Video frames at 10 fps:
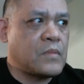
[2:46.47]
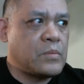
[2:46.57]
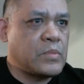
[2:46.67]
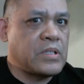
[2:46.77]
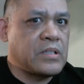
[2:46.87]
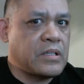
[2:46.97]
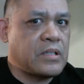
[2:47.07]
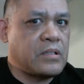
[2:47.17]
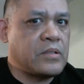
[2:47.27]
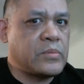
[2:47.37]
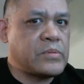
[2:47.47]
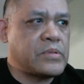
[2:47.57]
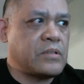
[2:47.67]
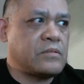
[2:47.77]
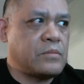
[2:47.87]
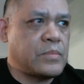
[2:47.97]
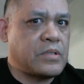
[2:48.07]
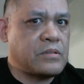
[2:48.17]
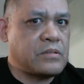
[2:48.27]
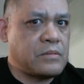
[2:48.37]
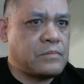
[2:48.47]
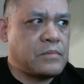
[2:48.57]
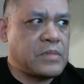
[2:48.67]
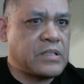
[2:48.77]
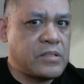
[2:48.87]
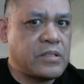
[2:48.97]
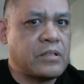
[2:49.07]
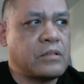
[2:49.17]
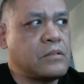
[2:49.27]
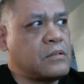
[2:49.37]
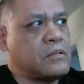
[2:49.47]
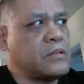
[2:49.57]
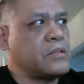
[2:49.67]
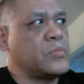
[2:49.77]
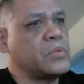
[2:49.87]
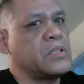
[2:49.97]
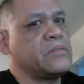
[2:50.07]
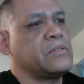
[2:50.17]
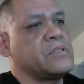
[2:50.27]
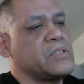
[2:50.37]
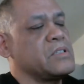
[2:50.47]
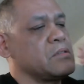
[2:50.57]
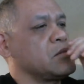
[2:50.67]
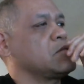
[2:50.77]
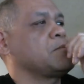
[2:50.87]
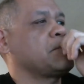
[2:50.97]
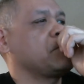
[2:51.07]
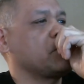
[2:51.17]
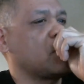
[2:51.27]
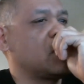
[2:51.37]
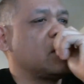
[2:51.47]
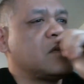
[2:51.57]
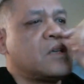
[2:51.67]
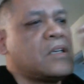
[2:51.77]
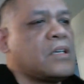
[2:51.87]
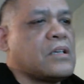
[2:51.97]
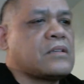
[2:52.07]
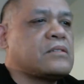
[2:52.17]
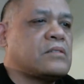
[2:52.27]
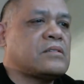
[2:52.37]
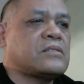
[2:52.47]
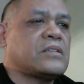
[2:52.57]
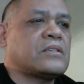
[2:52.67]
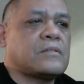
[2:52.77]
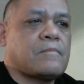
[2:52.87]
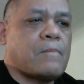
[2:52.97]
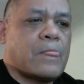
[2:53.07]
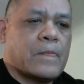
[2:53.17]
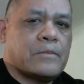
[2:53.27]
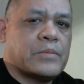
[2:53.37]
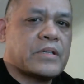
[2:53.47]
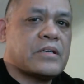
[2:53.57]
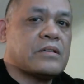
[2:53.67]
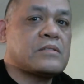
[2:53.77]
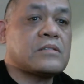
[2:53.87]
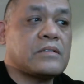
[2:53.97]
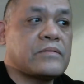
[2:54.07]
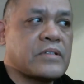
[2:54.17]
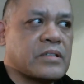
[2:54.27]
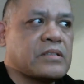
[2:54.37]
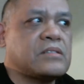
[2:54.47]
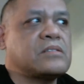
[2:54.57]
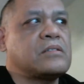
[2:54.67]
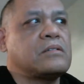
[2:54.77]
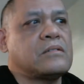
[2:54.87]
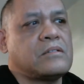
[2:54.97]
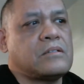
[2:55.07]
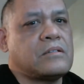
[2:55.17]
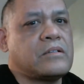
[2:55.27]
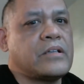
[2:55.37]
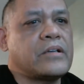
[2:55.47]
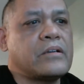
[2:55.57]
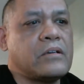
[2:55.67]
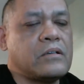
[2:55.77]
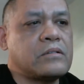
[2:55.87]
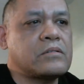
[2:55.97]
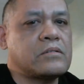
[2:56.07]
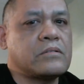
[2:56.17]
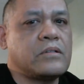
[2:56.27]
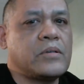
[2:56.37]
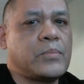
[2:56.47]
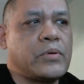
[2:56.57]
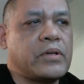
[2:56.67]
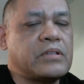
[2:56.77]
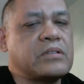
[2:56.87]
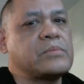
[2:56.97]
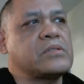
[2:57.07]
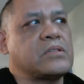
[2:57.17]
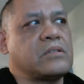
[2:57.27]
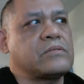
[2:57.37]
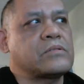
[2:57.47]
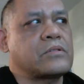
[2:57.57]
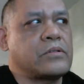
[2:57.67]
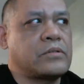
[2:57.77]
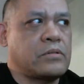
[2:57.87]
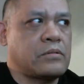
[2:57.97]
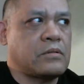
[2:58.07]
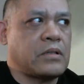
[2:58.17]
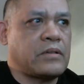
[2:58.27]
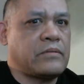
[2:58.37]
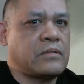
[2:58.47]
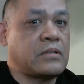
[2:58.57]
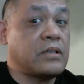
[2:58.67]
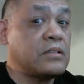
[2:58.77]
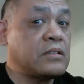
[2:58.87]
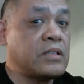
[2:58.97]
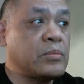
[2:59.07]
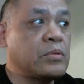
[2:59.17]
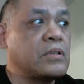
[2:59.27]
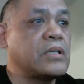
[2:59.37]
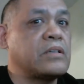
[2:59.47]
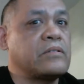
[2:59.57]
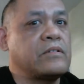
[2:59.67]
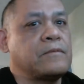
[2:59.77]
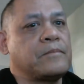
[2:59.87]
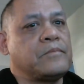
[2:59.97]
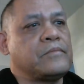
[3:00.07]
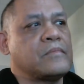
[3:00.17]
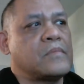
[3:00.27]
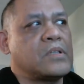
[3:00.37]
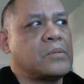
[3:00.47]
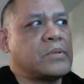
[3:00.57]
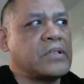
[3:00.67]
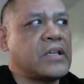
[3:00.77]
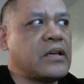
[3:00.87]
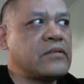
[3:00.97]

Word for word: meaning they condemn themselves because they sin. They don't believe in Jesus. And he says that because of this, they also appoint themselves to eternal life. Not that they believe, but they have